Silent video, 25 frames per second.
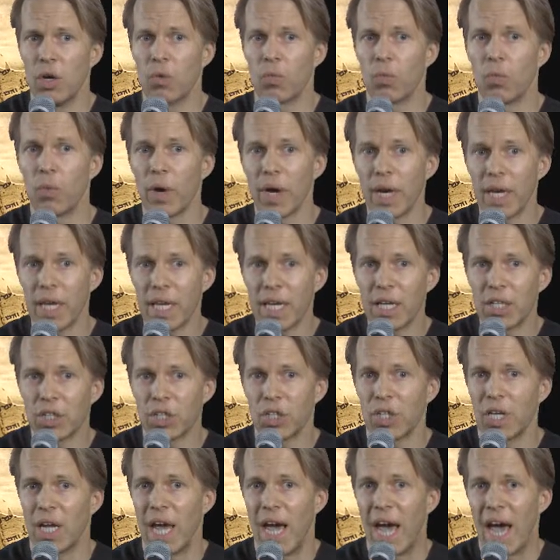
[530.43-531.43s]

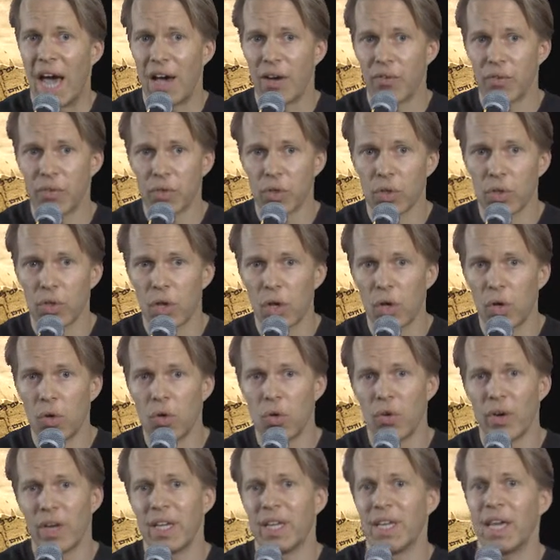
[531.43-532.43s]
radiation afterglow,
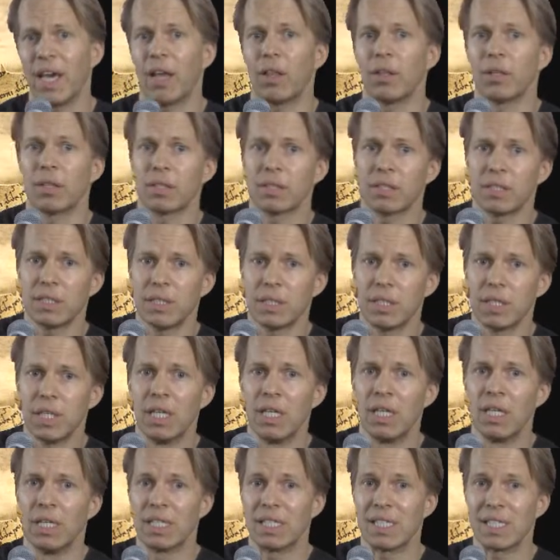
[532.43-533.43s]
great galaxy
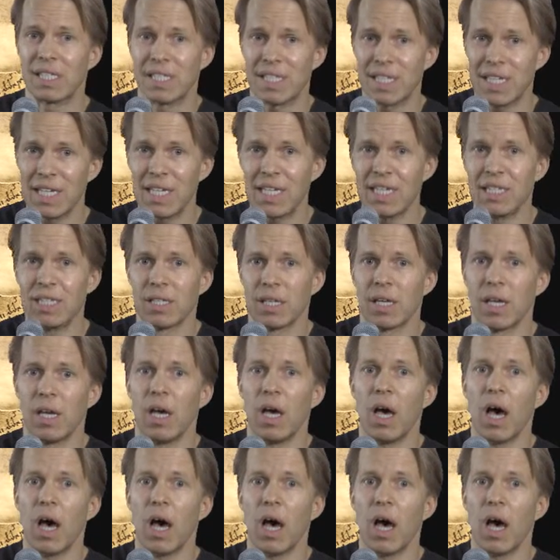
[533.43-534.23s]
seeds,